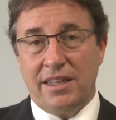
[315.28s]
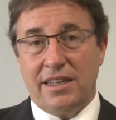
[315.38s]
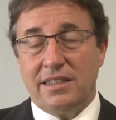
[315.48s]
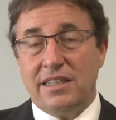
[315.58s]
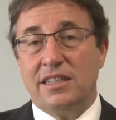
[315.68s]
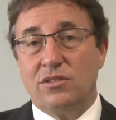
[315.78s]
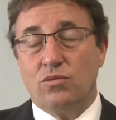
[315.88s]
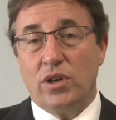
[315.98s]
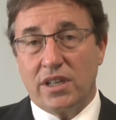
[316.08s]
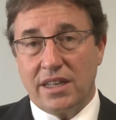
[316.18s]
Indeed,
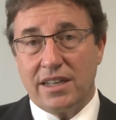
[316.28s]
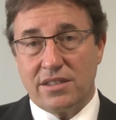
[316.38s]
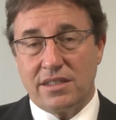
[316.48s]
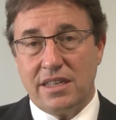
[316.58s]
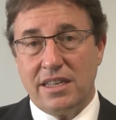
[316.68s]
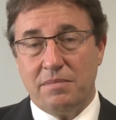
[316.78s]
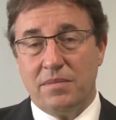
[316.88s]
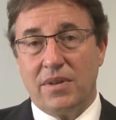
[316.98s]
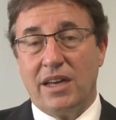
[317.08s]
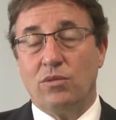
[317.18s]
working as a
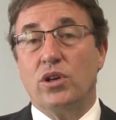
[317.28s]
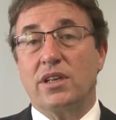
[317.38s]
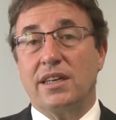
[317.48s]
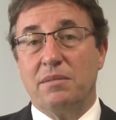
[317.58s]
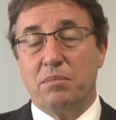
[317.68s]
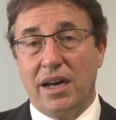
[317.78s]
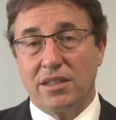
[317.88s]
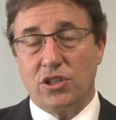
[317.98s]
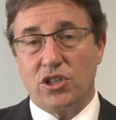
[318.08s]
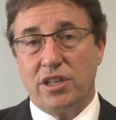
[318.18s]
team and working in
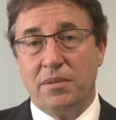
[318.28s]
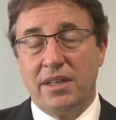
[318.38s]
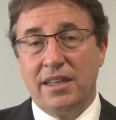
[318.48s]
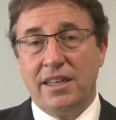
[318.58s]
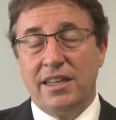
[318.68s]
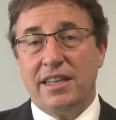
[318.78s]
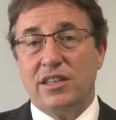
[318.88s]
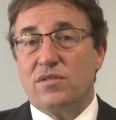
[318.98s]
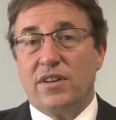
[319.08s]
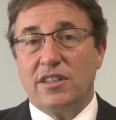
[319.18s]
partnership
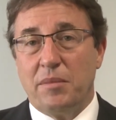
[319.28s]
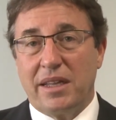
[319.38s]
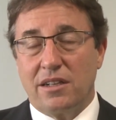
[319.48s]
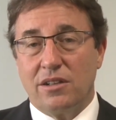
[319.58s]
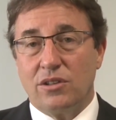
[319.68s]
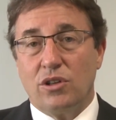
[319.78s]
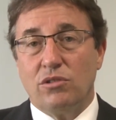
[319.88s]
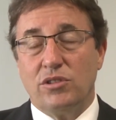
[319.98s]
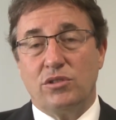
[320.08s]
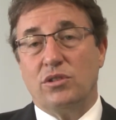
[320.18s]
is fundamental not
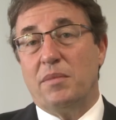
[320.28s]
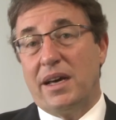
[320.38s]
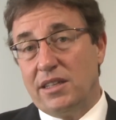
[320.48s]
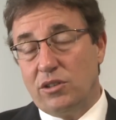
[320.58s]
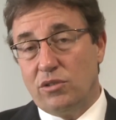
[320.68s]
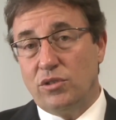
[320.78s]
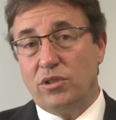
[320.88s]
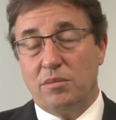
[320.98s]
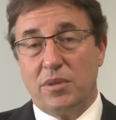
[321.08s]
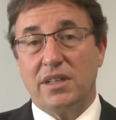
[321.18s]
only to the mandate of
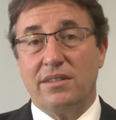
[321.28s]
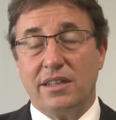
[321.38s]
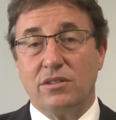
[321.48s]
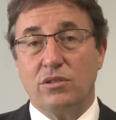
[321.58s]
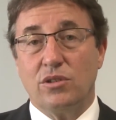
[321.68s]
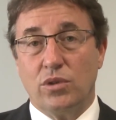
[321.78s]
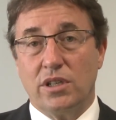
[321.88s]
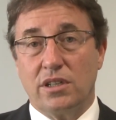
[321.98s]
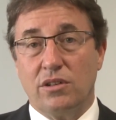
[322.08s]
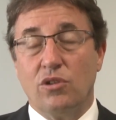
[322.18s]
UNEP, but I think to the
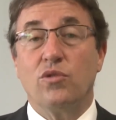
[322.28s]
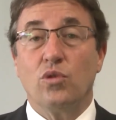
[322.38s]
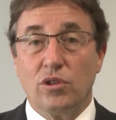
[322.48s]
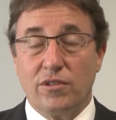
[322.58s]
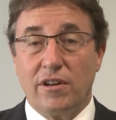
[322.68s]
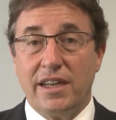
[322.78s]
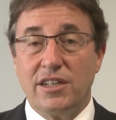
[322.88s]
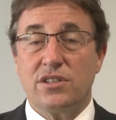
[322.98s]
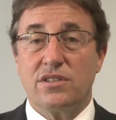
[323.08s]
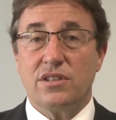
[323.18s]
work of all of our
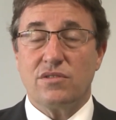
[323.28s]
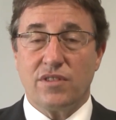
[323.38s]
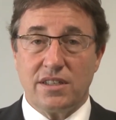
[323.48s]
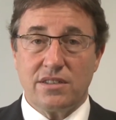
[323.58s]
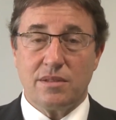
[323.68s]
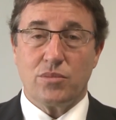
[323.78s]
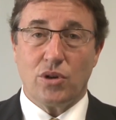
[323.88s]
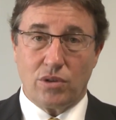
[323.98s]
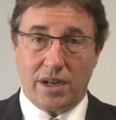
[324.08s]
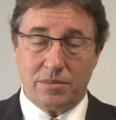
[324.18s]
agencies, funds and
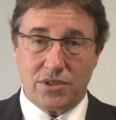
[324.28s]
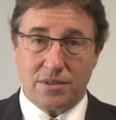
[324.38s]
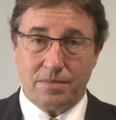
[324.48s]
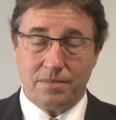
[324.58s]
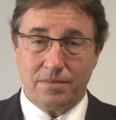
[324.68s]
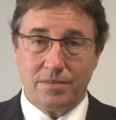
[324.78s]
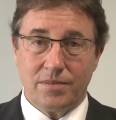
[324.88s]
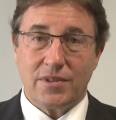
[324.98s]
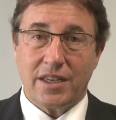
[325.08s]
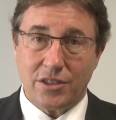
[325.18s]
programs.
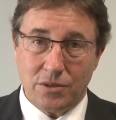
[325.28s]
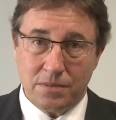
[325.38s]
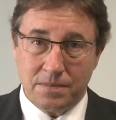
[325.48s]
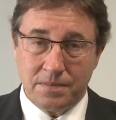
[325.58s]
Thank you.